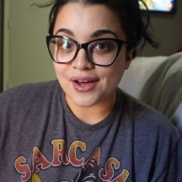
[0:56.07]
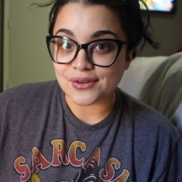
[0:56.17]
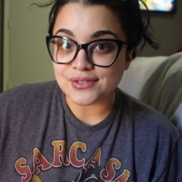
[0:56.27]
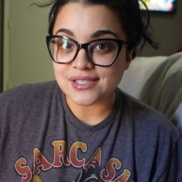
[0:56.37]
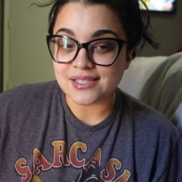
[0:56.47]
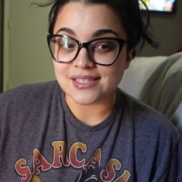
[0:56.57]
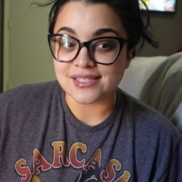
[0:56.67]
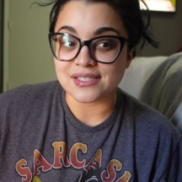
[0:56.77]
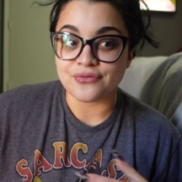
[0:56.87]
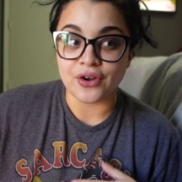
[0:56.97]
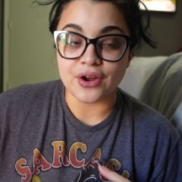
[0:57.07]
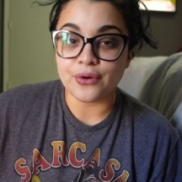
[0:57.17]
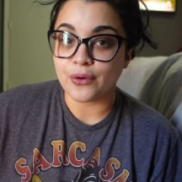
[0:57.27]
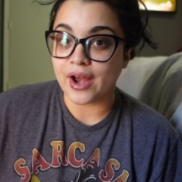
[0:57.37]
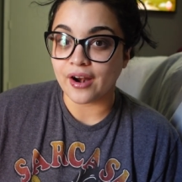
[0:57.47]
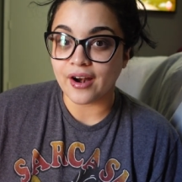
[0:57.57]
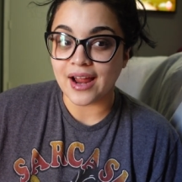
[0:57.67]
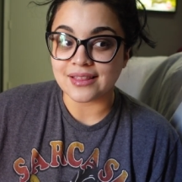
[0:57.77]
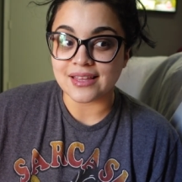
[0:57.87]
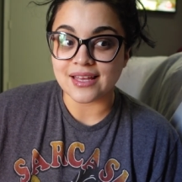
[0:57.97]
house. This is very rare.
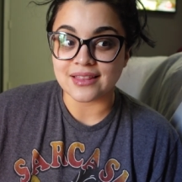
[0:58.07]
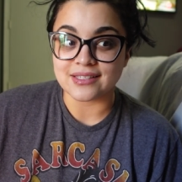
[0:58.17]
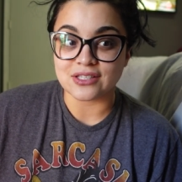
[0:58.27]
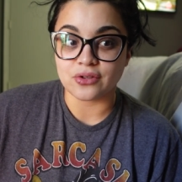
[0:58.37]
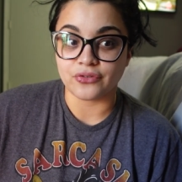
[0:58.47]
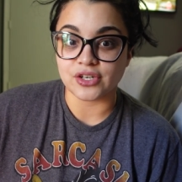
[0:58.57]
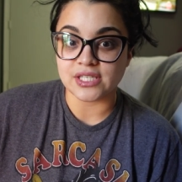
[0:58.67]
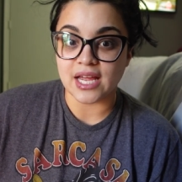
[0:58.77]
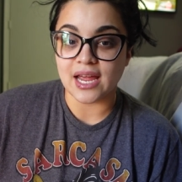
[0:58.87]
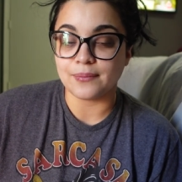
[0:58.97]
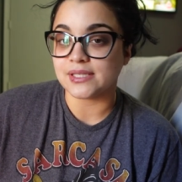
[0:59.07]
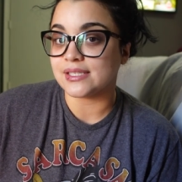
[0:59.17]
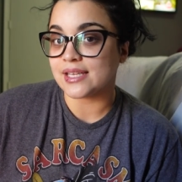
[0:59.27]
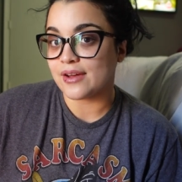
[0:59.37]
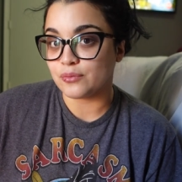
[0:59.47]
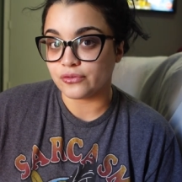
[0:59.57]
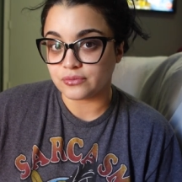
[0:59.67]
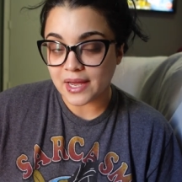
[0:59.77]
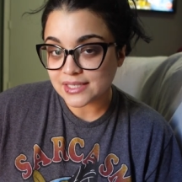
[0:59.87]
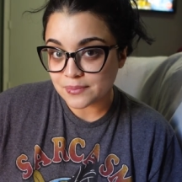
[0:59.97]
I think this is the first time since I moved back